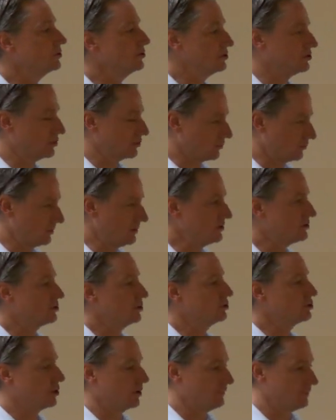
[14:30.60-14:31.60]
So the
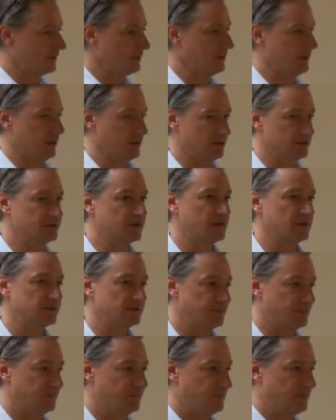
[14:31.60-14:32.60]
research over the years
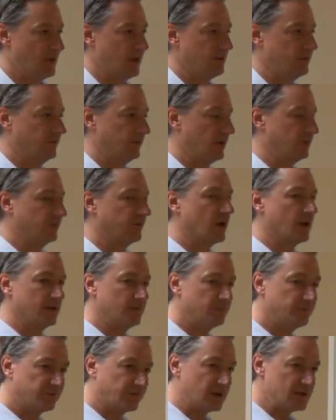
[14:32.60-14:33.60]
has, has
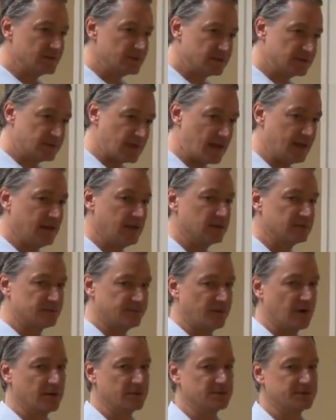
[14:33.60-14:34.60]
kind of stayed steady as
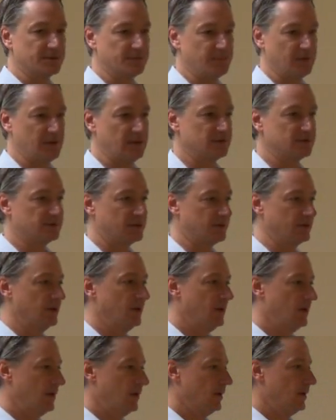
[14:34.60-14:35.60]
far as the means that
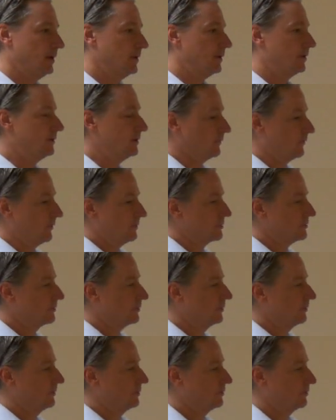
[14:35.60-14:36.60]
the difference
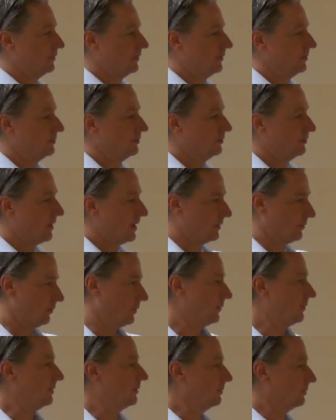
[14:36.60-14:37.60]
between men and
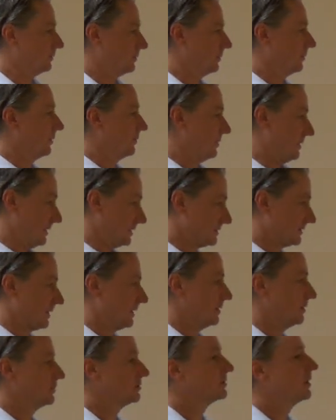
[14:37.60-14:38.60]
women, the means
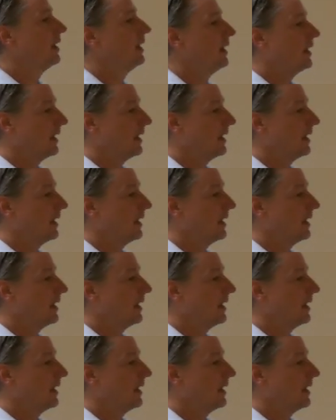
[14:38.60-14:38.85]
they use.